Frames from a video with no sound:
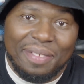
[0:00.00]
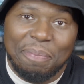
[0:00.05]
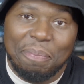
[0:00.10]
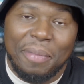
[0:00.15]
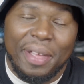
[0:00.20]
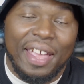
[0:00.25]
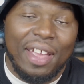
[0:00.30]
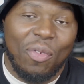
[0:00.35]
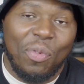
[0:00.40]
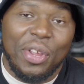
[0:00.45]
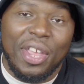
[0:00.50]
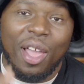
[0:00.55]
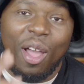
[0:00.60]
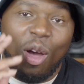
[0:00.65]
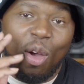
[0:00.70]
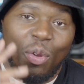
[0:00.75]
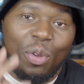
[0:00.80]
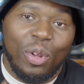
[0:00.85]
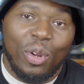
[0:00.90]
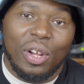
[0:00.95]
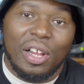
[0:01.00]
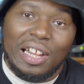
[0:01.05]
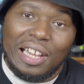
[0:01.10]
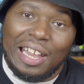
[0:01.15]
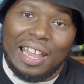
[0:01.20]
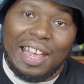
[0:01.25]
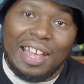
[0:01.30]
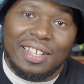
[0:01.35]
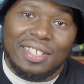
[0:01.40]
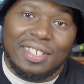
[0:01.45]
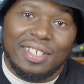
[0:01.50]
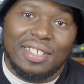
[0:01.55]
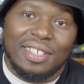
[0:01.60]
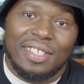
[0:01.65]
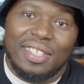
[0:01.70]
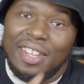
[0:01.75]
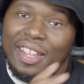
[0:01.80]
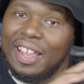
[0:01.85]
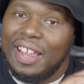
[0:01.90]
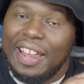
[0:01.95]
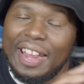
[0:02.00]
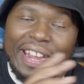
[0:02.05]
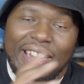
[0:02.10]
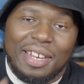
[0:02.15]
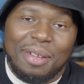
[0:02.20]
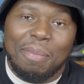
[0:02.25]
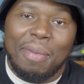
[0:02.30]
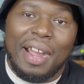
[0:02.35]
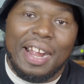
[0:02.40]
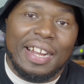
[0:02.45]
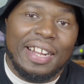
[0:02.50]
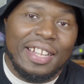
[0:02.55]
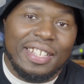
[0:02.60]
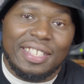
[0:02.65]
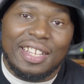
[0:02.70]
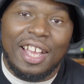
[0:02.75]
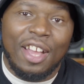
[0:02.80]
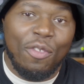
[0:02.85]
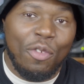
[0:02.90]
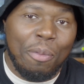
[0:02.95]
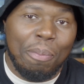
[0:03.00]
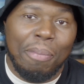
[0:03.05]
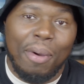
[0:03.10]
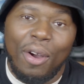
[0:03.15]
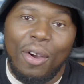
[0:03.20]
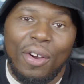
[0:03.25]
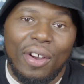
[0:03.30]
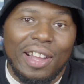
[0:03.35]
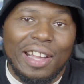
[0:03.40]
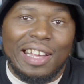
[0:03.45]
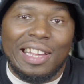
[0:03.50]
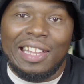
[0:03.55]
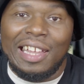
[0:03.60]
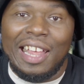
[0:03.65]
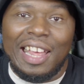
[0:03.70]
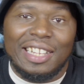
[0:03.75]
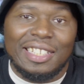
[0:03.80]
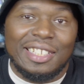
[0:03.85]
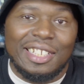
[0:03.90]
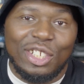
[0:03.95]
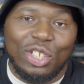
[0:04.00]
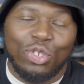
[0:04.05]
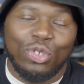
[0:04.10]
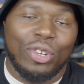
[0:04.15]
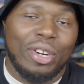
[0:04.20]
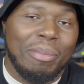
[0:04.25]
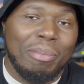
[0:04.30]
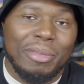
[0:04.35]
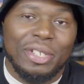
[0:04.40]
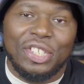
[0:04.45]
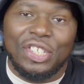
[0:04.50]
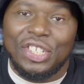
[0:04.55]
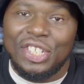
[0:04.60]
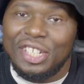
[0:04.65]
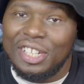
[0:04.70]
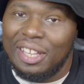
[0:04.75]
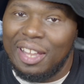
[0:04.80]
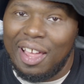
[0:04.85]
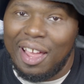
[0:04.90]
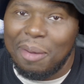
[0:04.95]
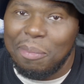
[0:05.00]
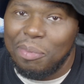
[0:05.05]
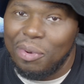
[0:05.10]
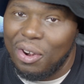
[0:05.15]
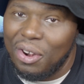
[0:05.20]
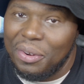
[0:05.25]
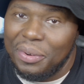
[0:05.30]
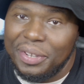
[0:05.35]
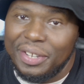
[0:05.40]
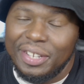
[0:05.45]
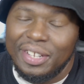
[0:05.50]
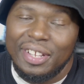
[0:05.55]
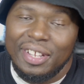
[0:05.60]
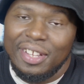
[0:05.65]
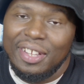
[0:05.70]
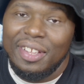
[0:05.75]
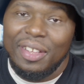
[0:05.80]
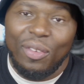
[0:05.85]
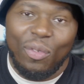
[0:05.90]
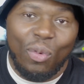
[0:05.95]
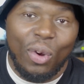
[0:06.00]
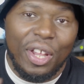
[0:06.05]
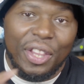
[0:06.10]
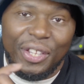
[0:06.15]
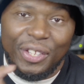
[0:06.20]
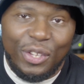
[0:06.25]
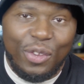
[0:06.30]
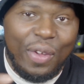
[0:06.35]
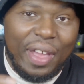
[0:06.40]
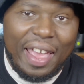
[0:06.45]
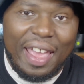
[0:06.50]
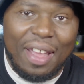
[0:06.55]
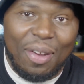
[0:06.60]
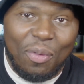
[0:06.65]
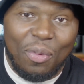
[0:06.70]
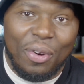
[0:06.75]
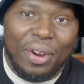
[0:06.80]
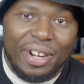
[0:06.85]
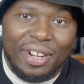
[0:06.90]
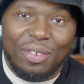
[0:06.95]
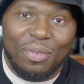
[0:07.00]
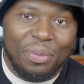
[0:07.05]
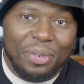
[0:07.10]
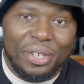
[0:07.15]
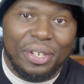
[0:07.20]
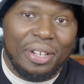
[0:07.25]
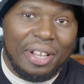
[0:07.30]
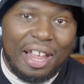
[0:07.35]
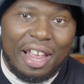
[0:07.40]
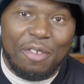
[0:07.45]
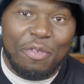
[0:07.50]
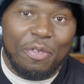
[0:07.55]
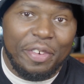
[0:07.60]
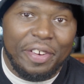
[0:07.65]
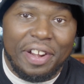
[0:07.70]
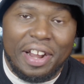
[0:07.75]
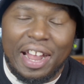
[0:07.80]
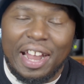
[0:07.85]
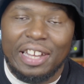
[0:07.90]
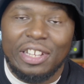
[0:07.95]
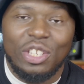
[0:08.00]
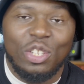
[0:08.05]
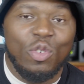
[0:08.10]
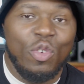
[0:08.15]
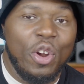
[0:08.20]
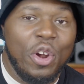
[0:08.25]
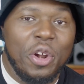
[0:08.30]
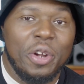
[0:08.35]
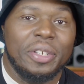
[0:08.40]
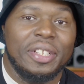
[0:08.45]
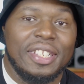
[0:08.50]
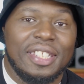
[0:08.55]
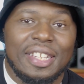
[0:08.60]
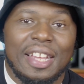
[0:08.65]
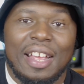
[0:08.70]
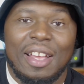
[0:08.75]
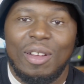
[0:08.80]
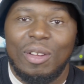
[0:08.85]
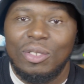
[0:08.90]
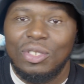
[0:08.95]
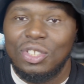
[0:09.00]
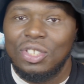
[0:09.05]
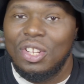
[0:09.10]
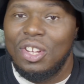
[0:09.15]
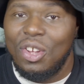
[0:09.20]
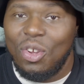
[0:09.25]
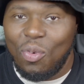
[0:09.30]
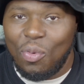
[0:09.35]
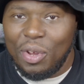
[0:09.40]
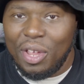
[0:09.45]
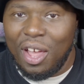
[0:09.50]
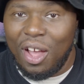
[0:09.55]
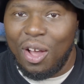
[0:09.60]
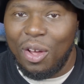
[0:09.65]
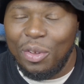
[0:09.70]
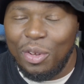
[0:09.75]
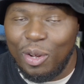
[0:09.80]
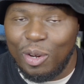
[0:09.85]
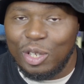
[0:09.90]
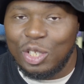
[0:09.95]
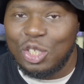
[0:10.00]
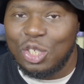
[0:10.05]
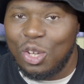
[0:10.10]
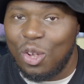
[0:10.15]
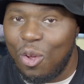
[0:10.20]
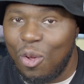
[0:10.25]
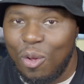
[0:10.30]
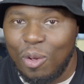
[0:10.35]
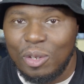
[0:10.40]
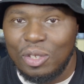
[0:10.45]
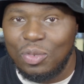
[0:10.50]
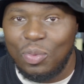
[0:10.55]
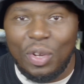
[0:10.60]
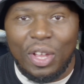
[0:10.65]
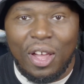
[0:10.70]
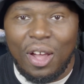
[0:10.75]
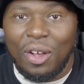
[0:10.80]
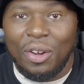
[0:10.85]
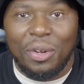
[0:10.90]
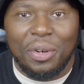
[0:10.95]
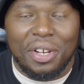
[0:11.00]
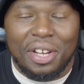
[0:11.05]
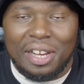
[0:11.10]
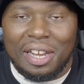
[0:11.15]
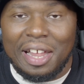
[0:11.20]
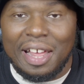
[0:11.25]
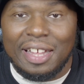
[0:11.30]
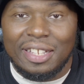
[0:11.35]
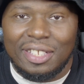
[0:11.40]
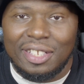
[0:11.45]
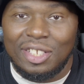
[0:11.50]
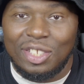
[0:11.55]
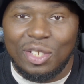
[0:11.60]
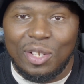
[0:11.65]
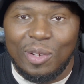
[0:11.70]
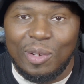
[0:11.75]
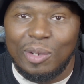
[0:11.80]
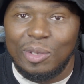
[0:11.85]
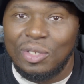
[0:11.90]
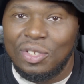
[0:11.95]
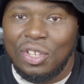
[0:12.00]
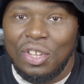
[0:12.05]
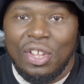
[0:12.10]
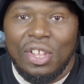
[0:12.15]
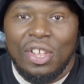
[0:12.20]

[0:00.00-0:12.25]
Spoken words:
Man, we all know the classics. Anybody that's ever bought a classic drum machine library, whether you had one in real life or not, you heard the sounds. We all know the songs. We all know the classic songs.